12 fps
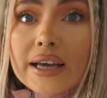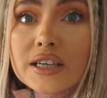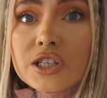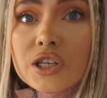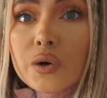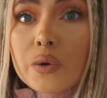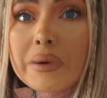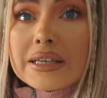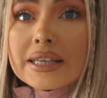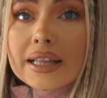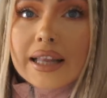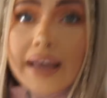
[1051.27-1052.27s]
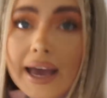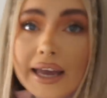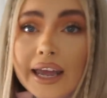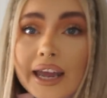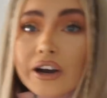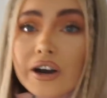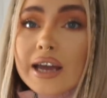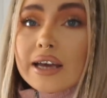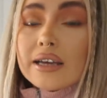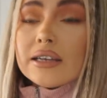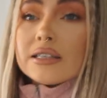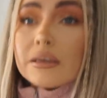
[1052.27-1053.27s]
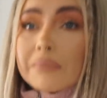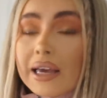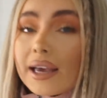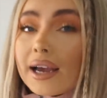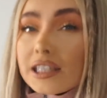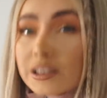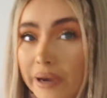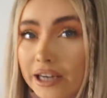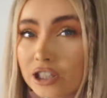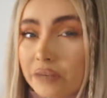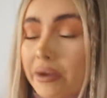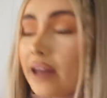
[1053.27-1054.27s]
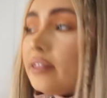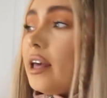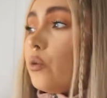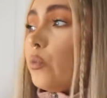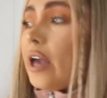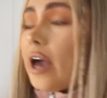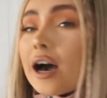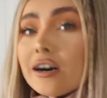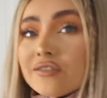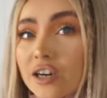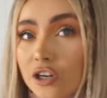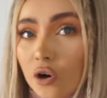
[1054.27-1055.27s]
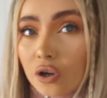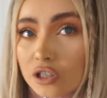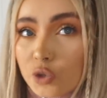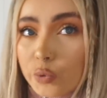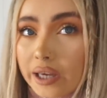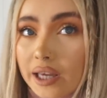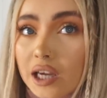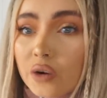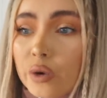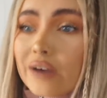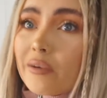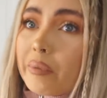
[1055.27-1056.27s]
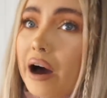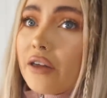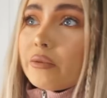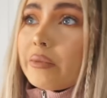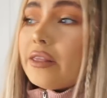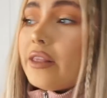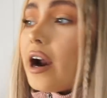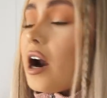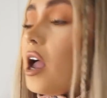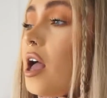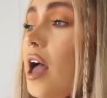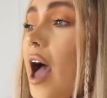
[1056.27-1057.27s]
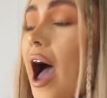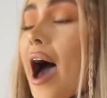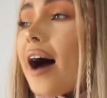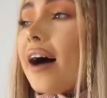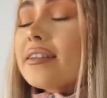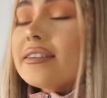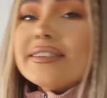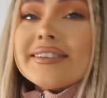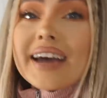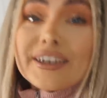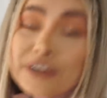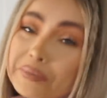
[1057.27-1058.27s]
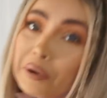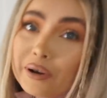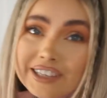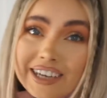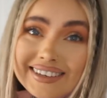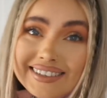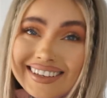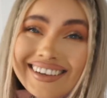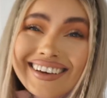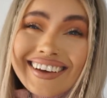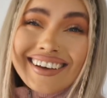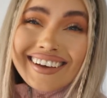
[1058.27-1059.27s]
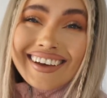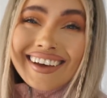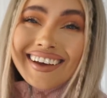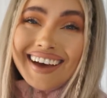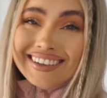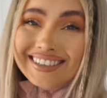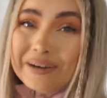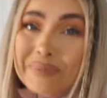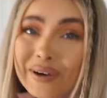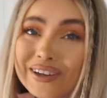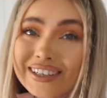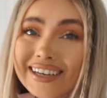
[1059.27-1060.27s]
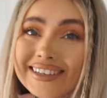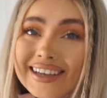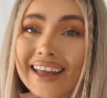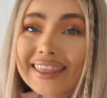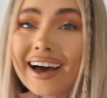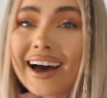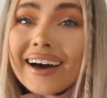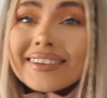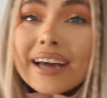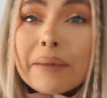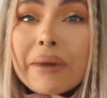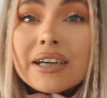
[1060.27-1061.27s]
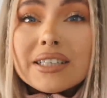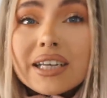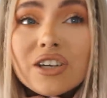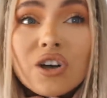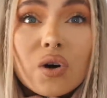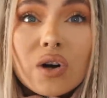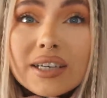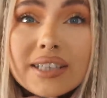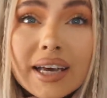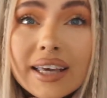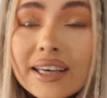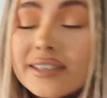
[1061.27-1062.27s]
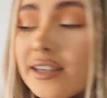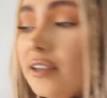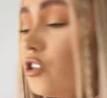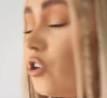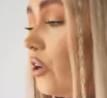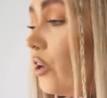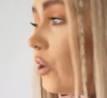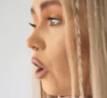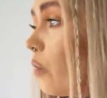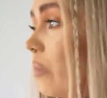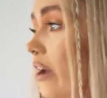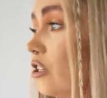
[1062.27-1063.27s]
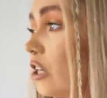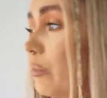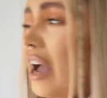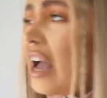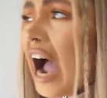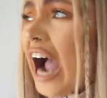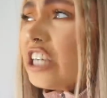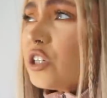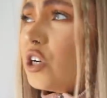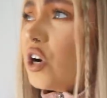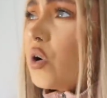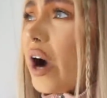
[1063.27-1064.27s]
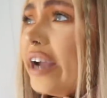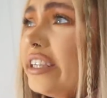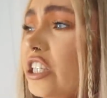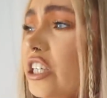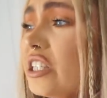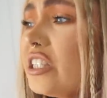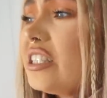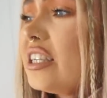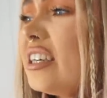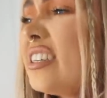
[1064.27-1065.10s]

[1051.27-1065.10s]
so basically in here is a main guy's bedroom, and then we have an ensuite. We have a bathroom in there. And I do apologise. I do apologise that I'm actually not going to take you into our bedroom. I don't know. I just...